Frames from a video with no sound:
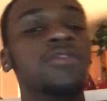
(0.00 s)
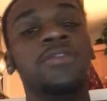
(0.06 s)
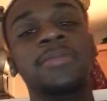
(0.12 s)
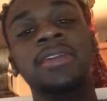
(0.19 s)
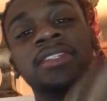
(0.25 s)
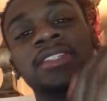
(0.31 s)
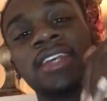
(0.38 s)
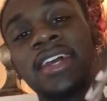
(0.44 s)

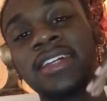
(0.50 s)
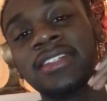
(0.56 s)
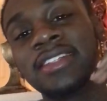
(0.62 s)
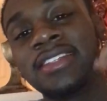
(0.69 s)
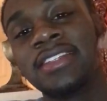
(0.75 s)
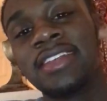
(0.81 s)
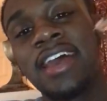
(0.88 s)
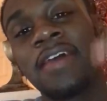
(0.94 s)
For me to
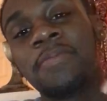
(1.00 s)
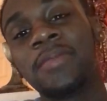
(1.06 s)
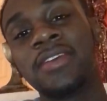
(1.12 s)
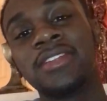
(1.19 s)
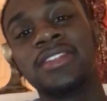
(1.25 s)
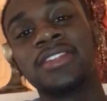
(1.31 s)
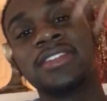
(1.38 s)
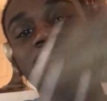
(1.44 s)
actually tap
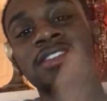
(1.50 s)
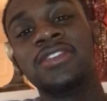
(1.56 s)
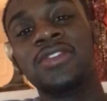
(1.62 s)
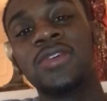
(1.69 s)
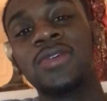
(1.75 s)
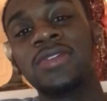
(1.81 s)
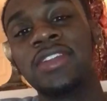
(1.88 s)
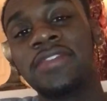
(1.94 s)
into,
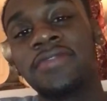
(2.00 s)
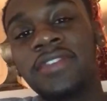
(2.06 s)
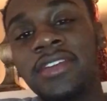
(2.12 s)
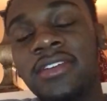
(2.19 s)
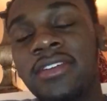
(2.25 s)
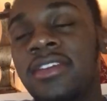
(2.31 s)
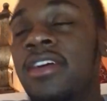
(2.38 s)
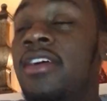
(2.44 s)

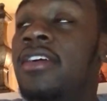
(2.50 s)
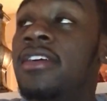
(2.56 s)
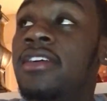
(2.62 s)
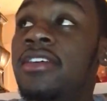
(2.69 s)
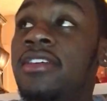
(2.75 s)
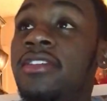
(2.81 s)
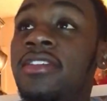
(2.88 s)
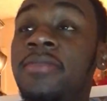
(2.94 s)
different
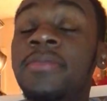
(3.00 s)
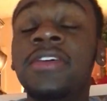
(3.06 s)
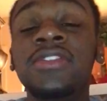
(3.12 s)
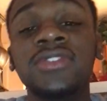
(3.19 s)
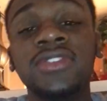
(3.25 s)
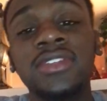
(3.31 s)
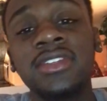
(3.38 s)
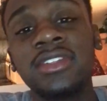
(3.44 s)

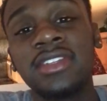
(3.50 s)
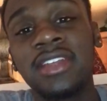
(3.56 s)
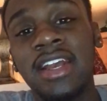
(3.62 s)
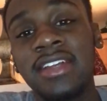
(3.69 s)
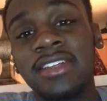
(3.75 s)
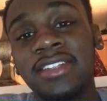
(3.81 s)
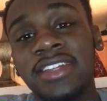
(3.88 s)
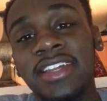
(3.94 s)
dimensions
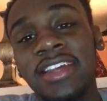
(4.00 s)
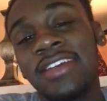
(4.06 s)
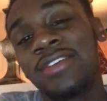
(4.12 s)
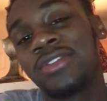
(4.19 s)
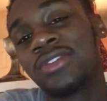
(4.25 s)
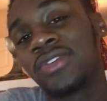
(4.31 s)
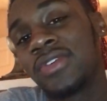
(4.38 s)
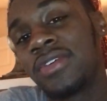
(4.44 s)
and actually
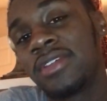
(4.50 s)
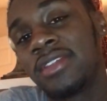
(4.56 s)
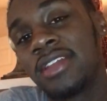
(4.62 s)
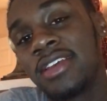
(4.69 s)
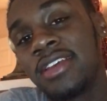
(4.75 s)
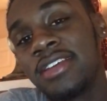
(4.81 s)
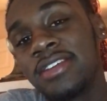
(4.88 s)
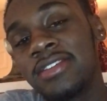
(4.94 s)
hear certain
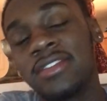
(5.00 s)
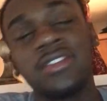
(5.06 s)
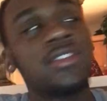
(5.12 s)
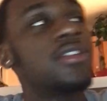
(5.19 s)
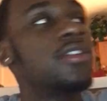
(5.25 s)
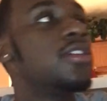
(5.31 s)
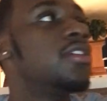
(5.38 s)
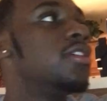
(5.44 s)

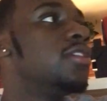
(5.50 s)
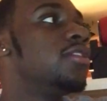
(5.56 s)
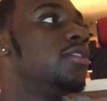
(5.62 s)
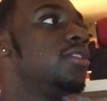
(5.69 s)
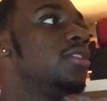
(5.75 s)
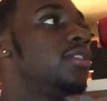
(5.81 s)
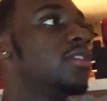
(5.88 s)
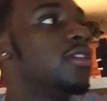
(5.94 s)
things,
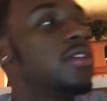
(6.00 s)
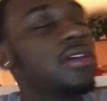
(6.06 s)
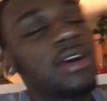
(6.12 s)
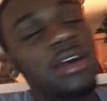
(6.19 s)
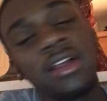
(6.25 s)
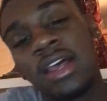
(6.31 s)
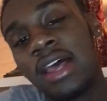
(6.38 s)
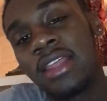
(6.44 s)

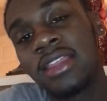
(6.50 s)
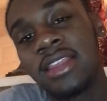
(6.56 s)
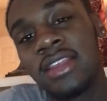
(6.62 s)
I